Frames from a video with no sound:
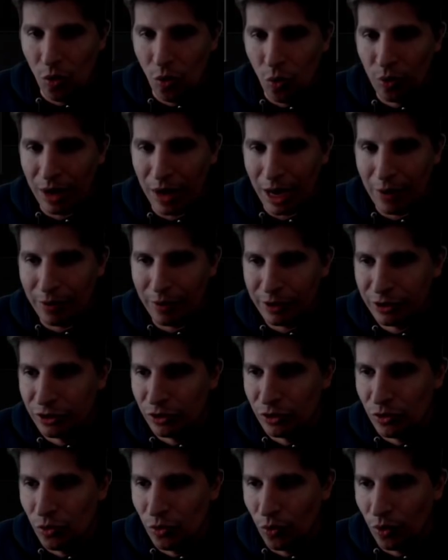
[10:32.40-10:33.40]
what I would
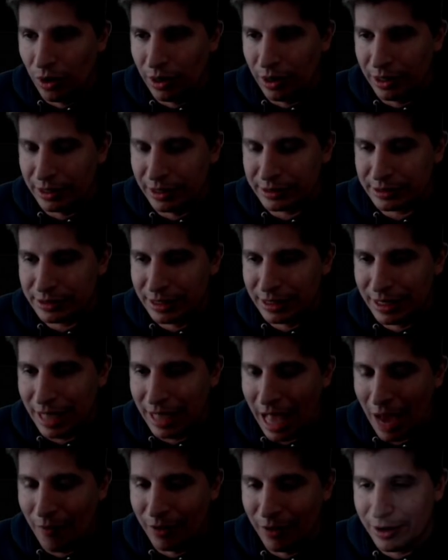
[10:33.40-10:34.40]
do was
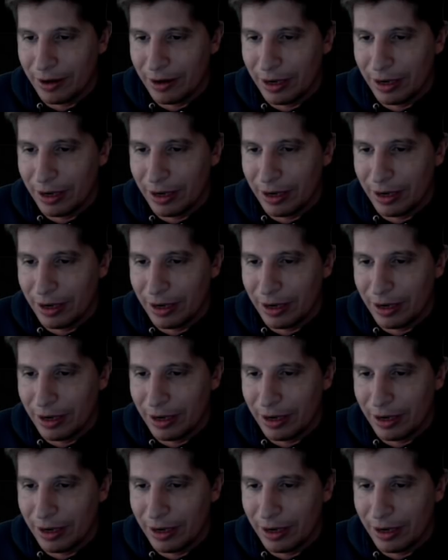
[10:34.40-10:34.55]
I would